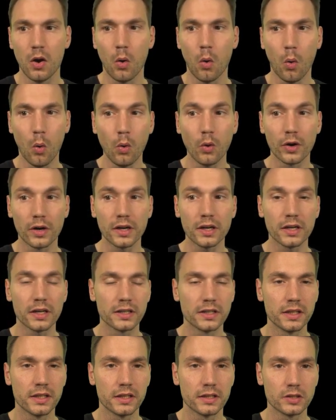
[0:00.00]
or
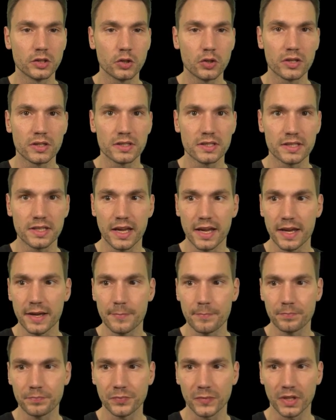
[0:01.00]
you can
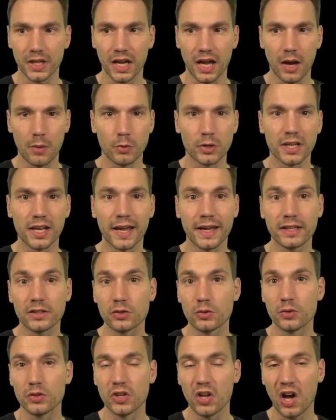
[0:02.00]
say, I would like
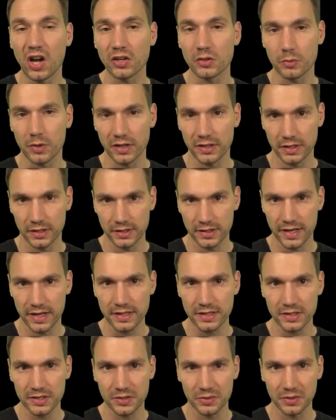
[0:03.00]
to not run the
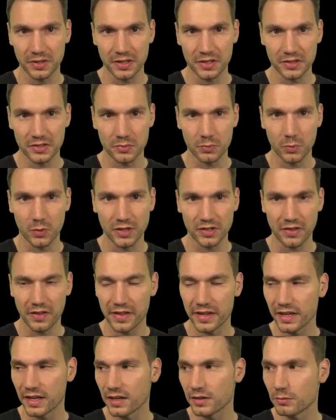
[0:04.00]
test. So there's one
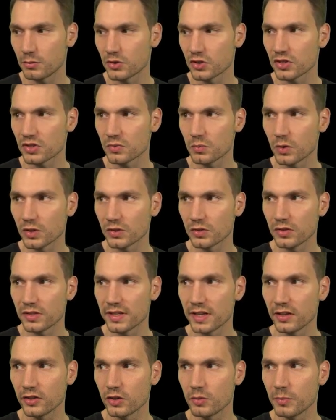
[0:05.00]
thing I would just want to
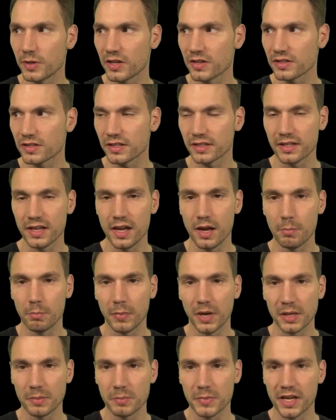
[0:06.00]
tell you because it
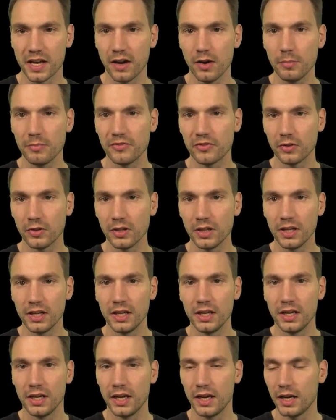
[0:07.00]
might be helpful.
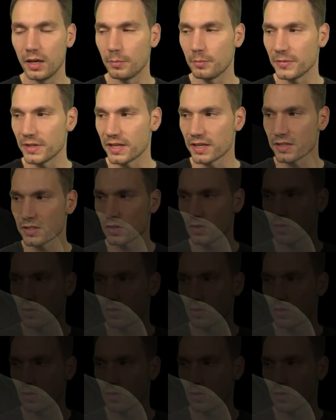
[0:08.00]
That is